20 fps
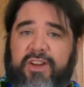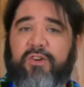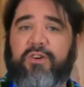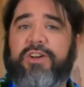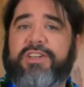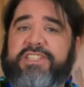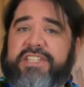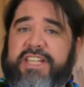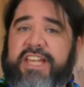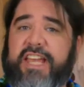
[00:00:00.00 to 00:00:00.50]

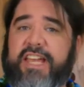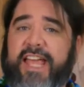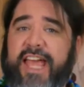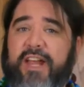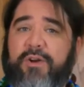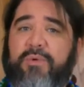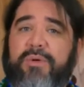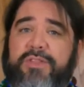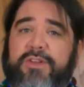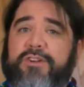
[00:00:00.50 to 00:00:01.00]
vigorously
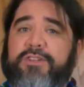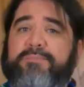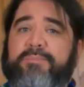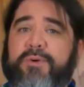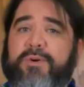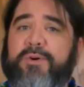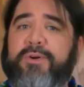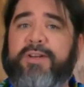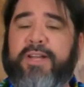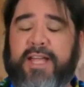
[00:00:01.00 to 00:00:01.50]
again with your
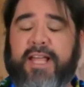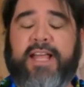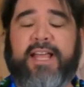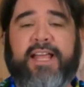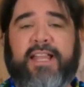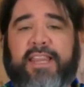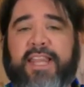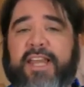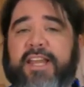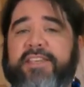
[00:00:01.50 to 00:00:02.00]
spoon,
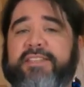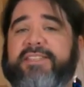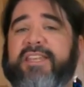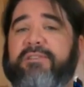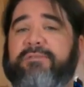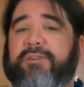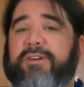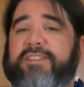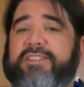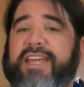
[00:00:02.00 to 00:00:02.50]
let it
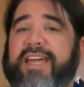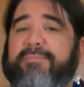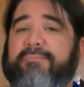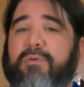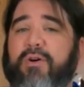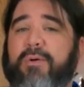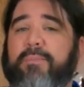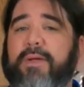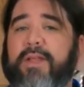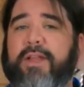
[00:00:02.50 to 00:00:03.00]
sit for 10
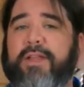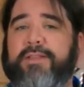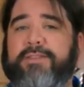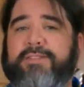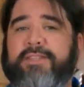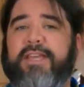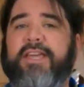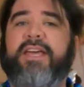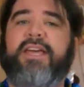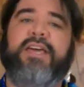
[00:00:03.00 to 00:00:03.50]
more
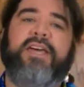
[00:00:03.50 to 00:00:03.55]
minutes.